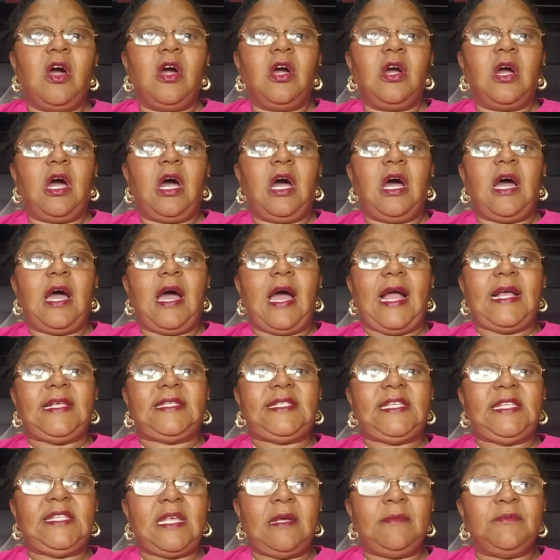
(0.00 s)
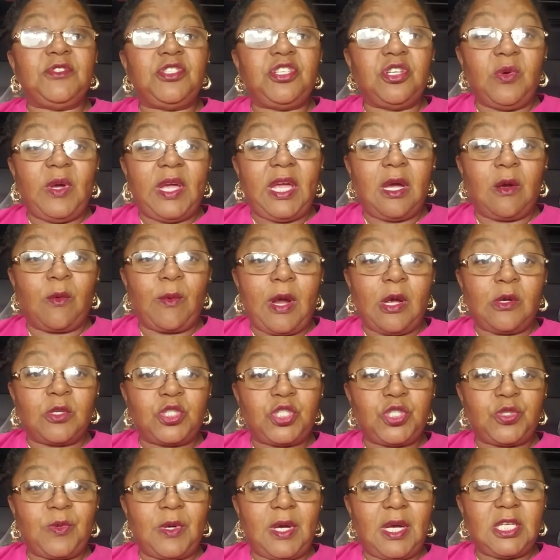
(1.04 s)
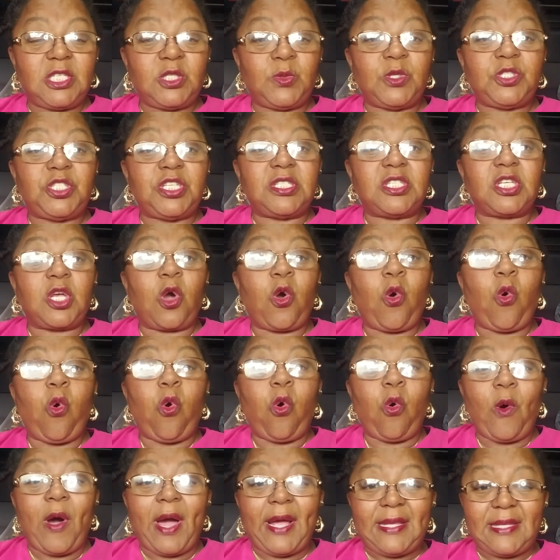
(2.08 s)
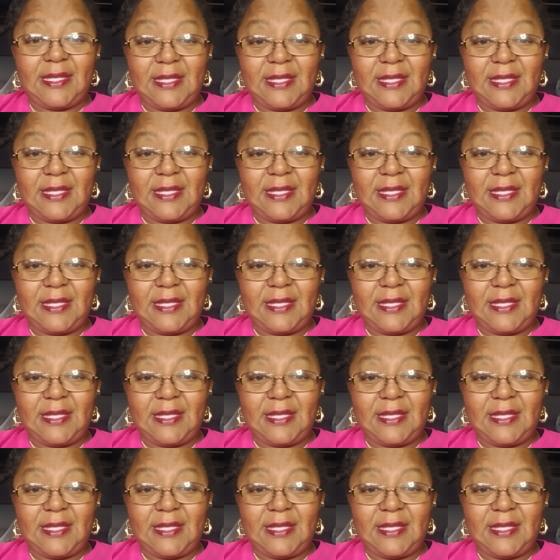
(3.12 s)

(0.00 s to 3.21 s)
I see them doing around trucks, which is quite